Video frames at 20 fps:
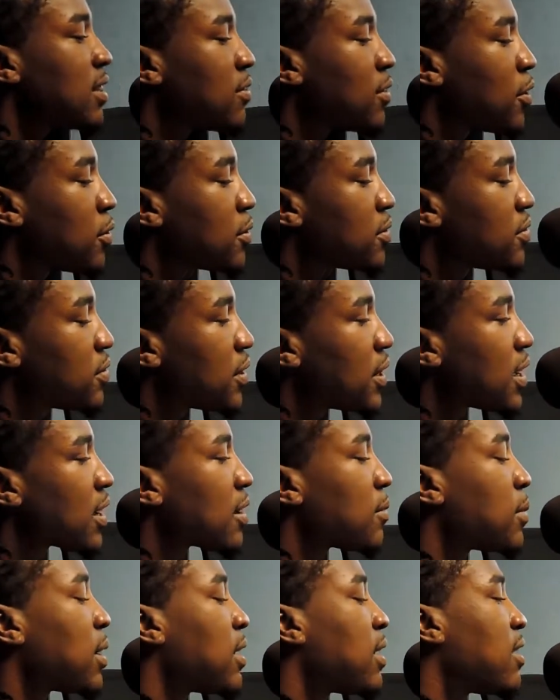always feel like
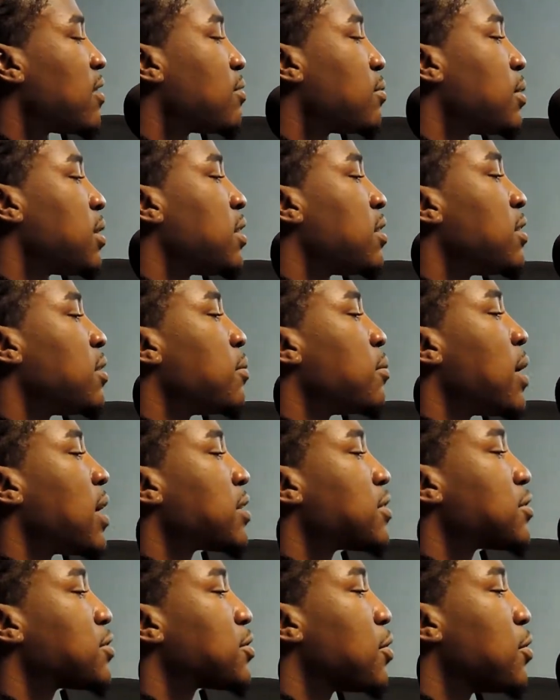my life's been under a
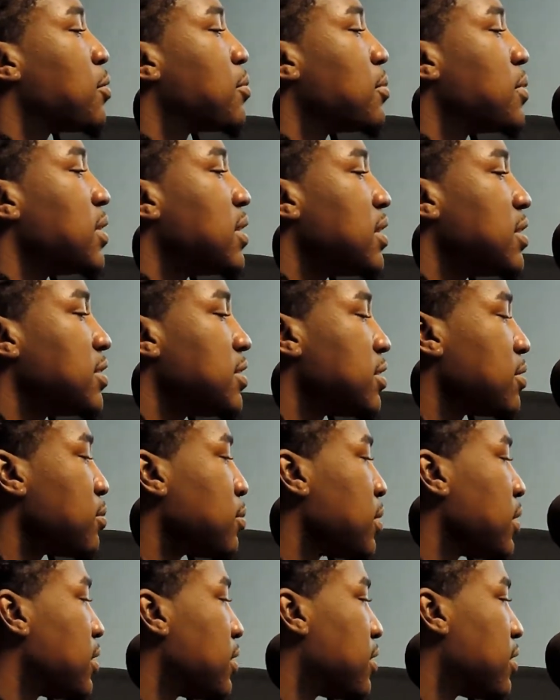microscope, just
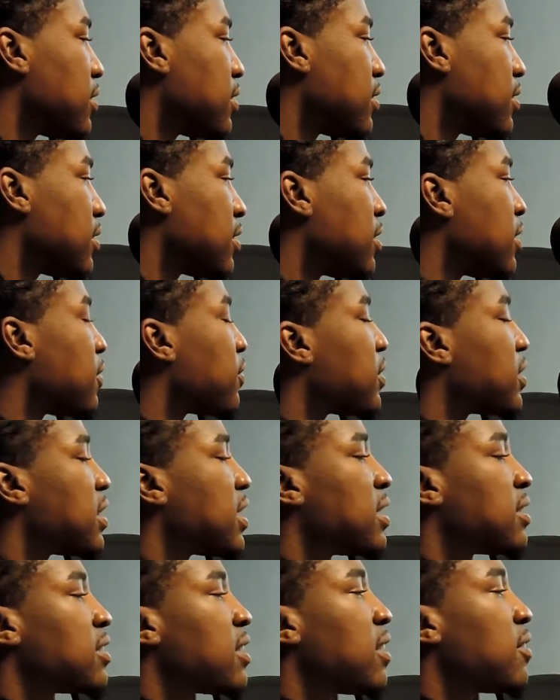with the different
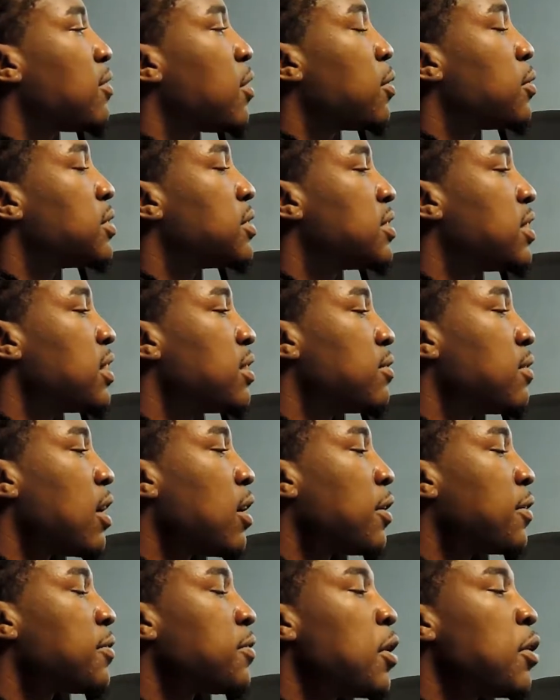things I've always done.
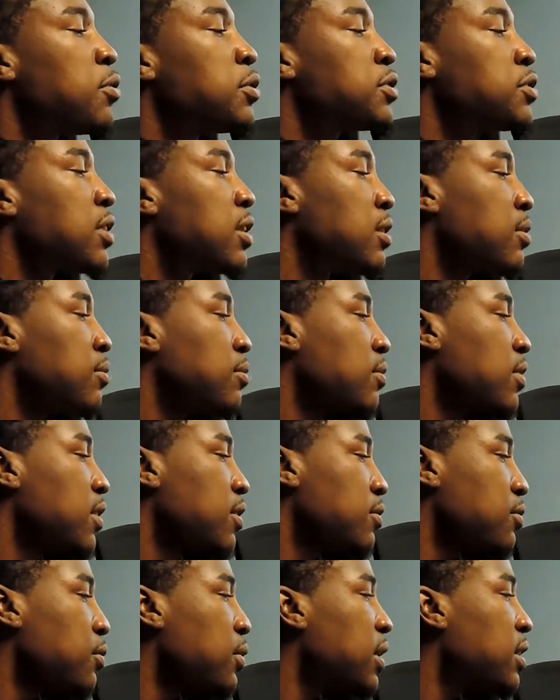I've always tried to
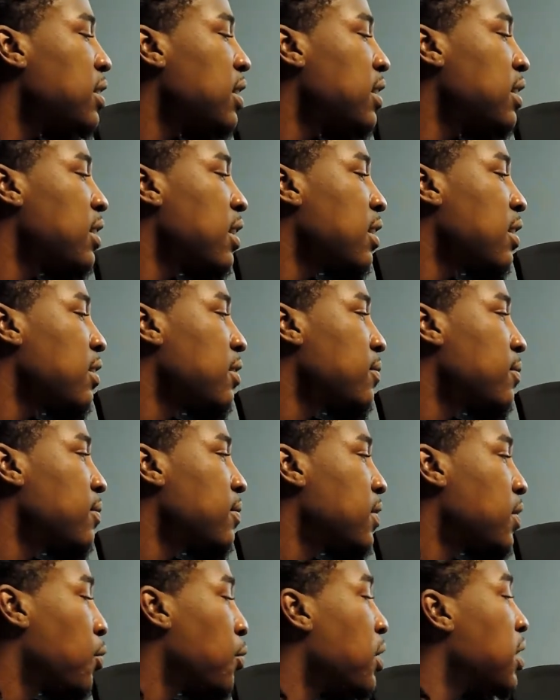do anything that
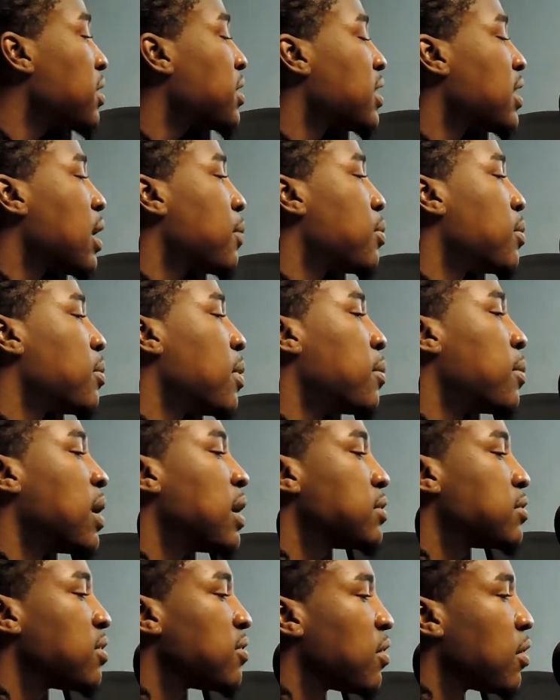I put my mind
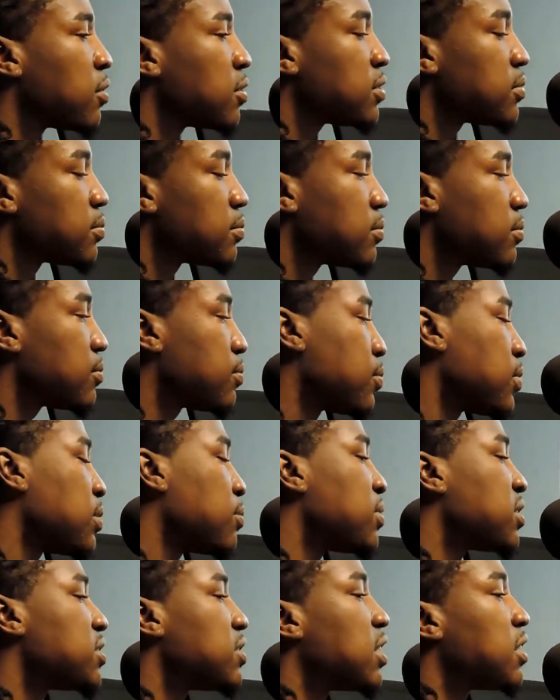to. I've always pretty
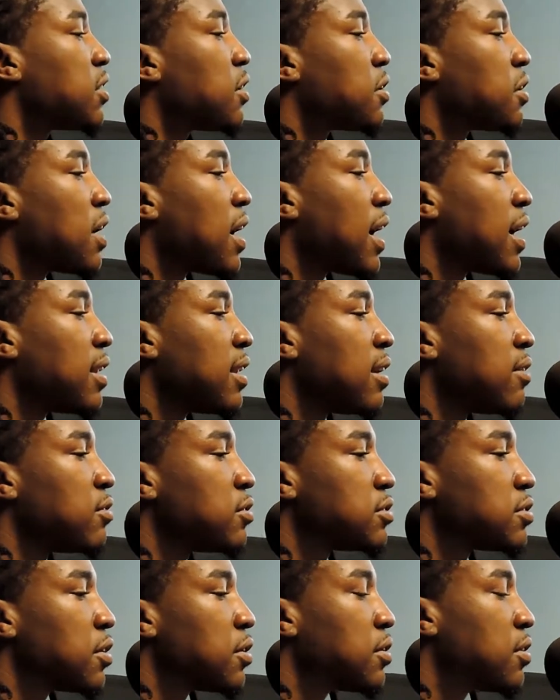much done it on a high level.
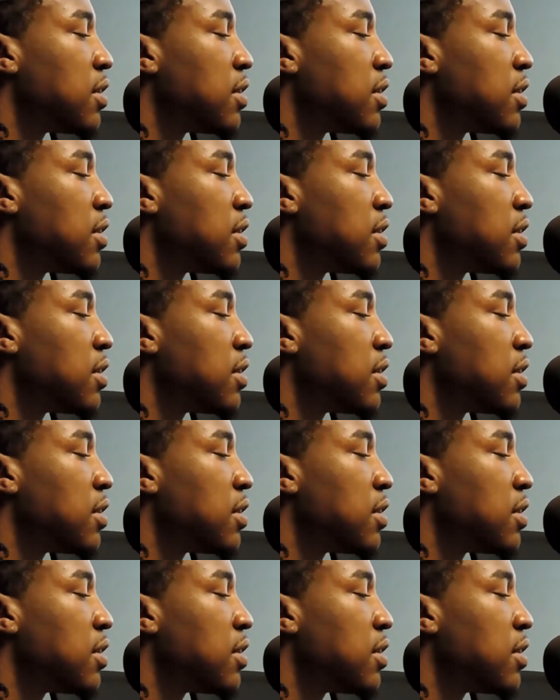So